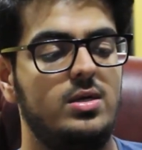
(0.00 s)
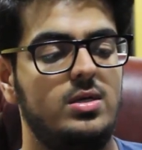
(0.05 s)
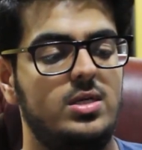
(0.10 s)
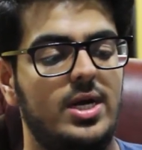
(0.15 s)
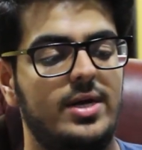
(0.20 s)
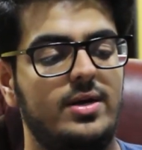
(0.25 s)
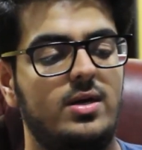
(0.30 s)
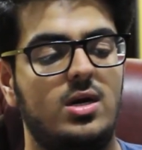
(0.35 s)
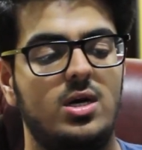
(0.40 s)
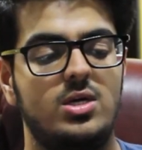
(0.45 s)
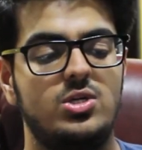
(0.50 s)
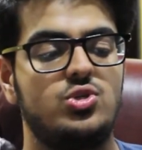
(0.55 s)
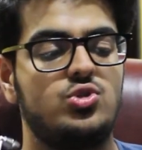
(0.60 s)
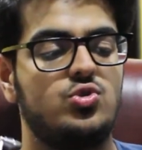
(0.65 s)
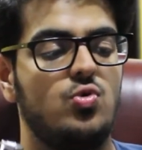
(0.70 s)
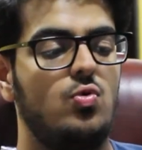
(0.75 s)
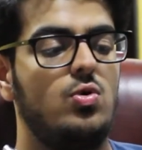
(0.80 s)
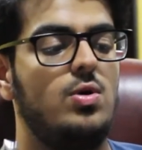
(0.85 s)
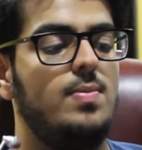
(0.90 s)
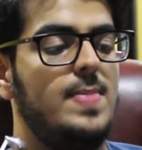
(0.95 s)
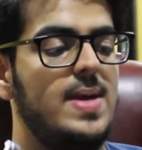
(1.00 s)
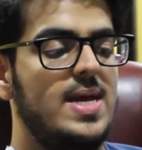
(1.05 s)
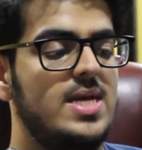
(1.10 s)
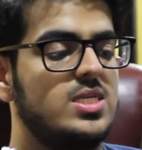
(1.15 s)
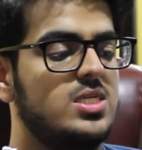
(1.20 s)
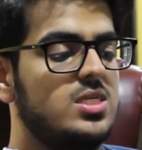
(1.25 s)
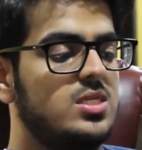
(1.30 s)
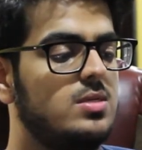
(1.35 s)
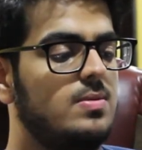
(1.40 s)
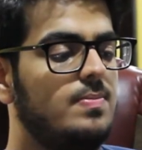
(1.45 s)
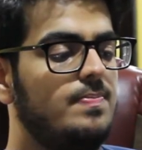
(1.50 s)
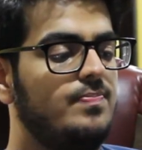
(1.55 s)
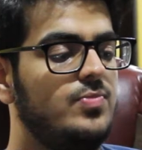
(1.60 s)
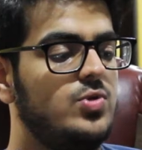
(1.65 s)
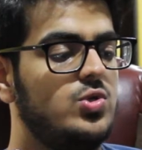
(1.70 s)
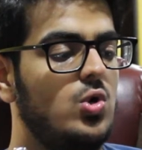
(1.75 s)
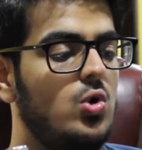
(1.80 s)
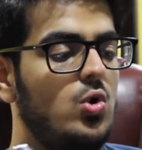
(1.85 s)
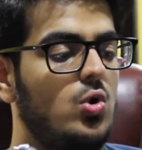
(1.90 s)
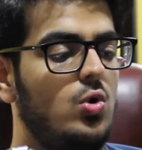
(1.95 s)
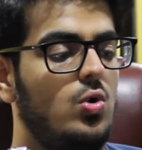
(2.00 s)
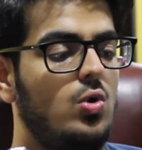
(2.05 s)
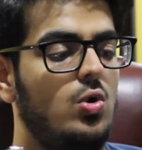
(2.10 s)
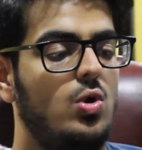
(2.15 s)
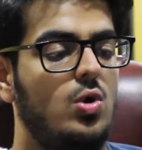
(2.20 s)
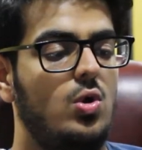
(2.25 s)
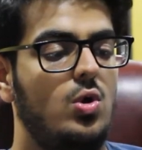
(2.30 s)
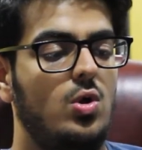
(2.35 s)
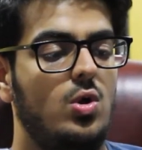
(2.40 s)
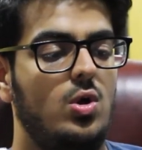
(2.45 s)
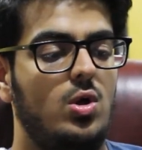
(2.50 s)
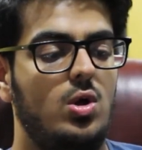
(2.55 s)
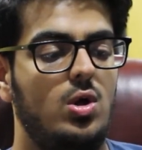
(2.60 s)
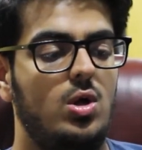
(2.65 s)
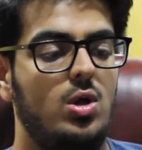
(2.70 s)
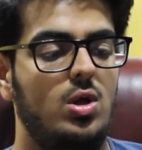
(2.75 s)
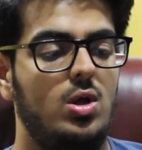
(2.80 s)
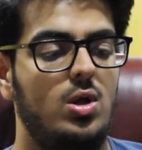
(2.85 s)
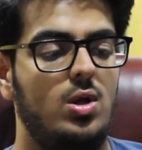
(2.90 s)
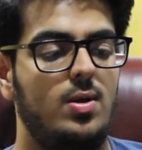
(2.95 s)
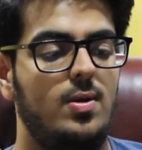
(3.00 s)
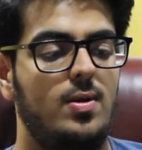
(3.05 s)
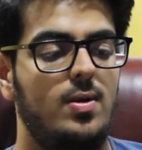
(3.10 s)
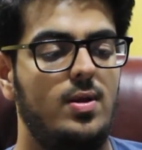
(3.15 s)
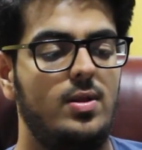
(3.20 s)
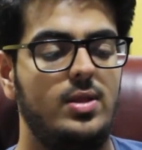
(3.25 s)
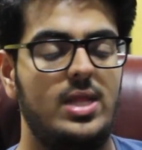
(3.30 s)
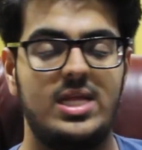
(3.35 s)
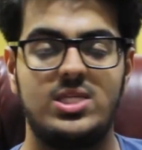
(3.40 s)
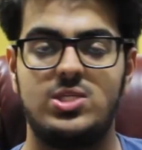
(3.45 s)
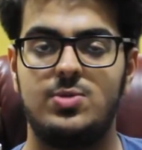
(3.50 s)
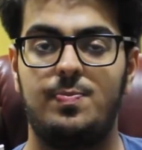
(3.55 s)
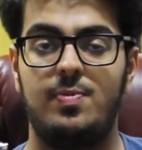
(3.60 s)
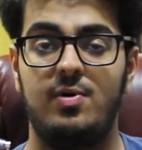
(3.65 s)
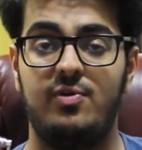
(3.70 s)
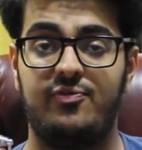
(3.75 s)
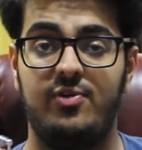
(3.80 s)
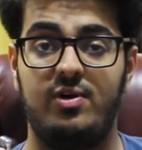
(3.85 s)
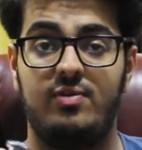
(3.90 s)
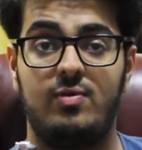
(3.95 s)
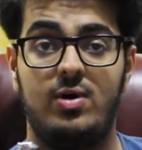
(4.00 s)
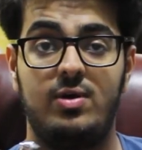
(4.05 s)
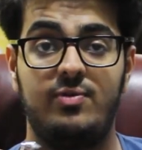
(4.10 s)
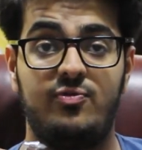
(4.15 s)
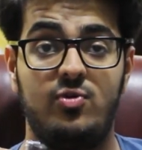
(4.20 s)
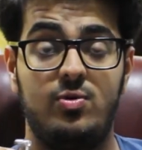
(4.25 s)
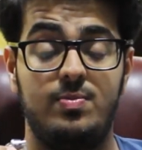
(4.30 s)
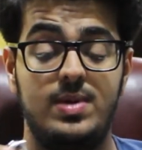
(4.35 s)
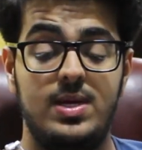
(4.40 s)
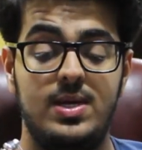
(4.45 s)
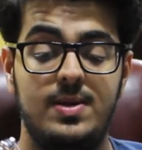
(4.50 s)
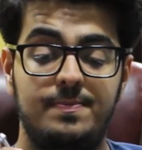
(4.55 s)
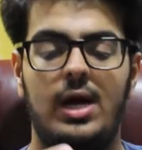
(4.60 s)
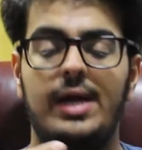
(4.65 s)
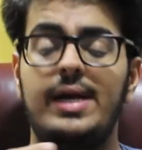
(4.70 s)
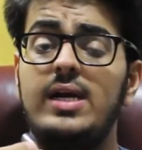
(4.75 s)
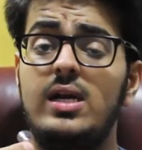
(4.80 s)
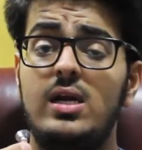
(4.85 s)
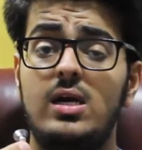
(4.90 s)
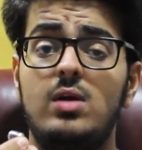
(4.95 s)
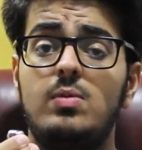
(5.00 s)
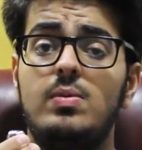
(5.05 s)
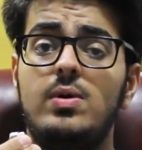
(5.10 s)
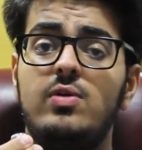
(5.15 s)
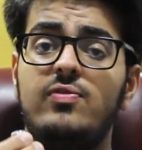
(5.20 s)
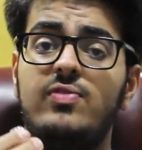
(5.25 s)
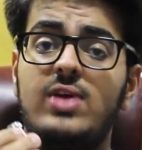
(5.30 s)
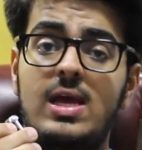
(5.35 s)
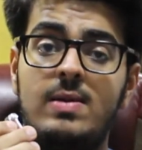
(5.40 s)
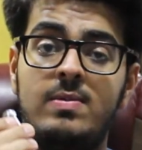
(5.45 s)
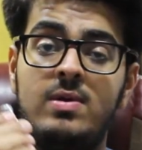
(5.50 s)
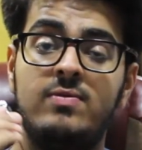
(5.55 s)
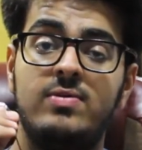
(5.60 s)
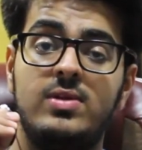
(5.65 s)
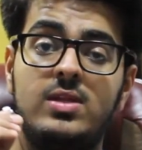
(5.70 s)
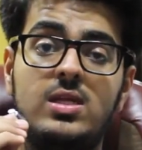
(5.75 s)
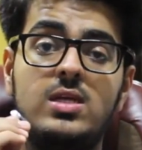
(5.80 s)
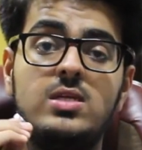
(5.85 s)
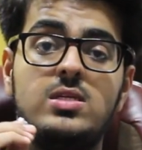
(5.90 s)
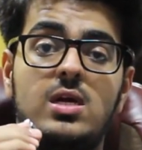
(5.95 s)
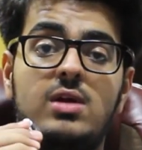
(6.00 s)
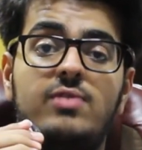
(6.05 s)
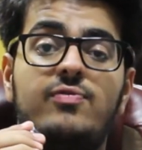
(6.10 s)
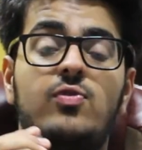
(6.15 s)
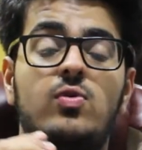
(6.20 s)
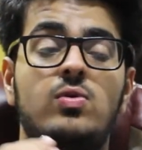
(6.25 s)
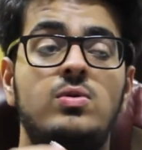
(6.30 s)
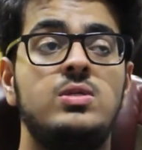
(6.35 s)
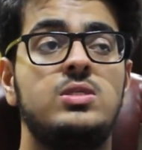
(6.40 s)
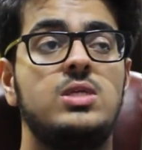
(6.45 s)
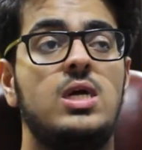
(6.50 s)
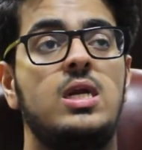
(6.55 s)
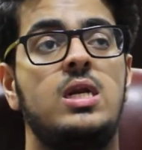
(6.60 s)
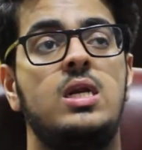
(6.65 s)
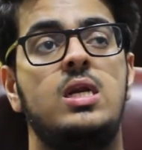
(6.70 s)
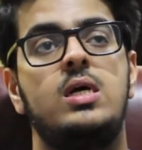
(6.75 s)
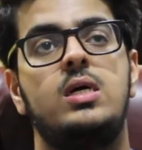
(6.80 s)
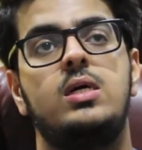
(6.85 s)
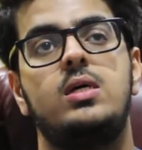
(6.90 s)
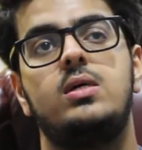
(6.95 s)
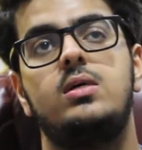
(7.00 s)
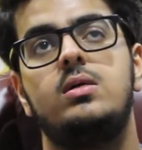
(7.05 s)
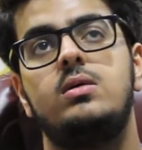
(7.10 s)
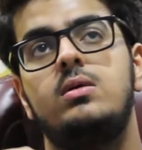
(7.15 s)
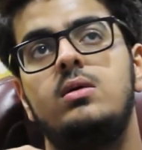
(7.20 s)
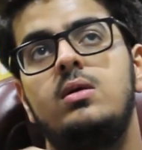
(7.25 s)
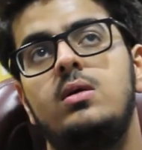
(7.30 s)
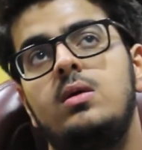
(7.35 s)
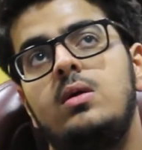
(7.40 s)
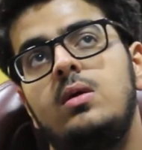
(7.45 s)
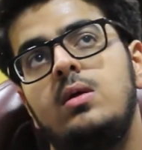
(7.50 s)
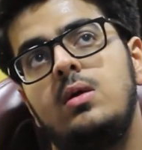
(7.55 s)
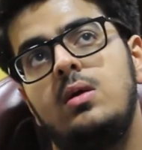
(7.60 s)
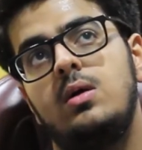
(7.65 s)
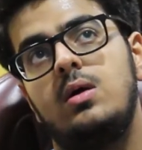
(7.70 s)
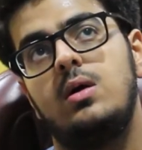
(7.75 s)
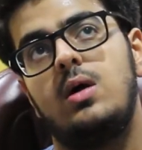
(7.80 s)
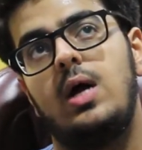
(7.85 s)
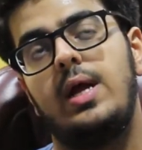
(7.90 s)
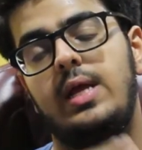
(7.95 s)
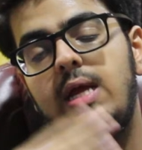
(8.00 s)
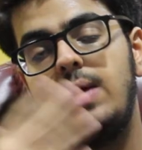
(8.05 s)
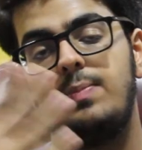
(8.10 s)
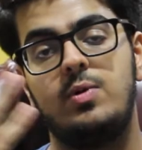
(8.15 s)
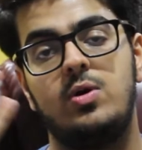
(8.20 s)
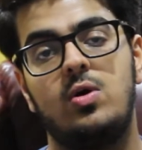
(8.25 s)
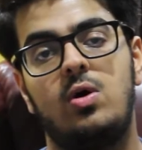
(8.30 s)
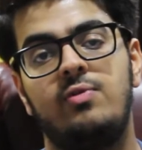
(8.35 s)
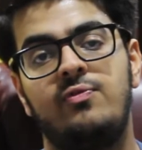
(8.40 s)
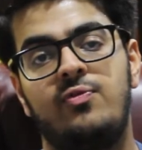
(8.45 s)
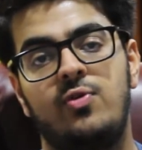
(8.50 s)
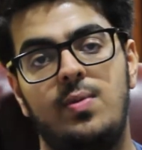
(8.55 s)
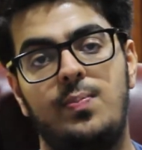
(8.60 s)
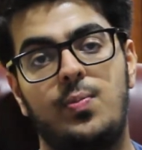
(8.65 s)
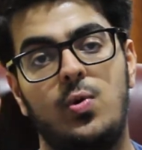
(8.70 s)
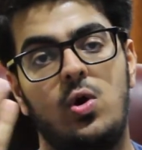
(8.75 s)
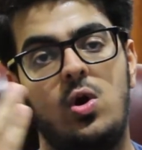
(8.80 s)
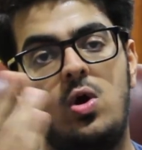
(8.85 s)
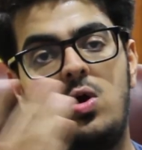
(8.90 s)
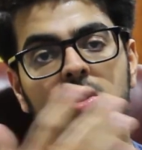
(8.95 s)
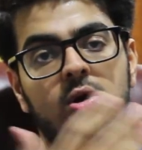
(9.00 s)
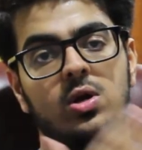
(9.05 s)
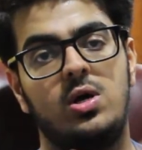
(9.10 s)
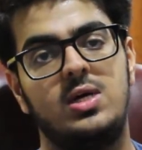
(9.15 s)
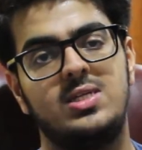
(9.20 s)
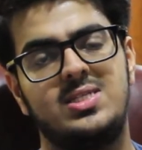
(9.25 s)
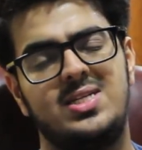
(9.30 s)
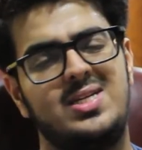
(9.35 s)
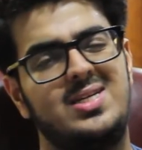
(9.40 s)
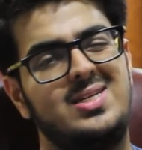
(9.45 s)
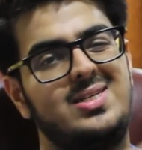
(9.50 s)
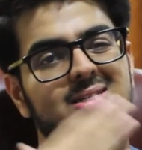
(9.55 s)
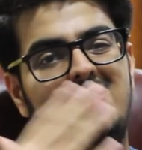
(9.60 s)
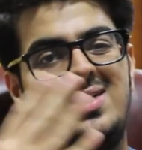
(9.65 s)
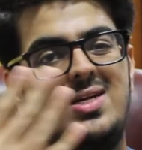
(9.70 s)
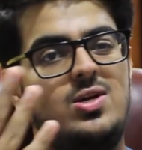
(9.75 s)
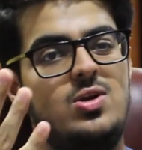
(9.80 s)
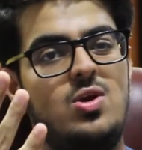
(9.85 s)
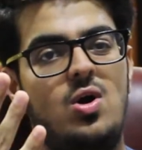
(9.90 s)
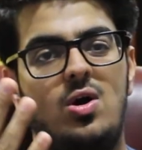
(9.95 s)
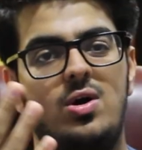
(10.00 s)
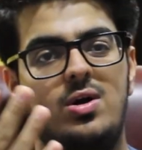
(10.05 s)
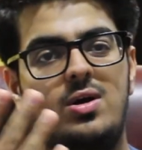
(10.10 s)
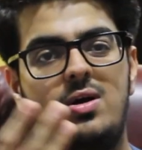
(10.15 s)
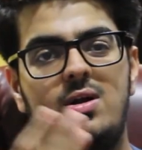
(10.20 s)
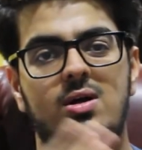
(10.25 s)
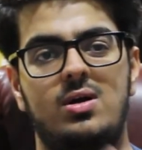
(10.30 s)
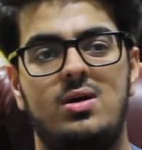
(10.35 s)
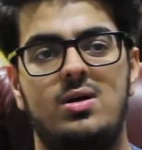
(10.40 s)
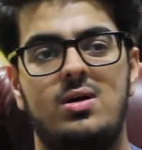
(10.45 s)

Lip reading: yet controlled bass. So that's perfect one for me. I did a little bit of gaming with these headphones, and I kept it on for prolonged hours, and it did not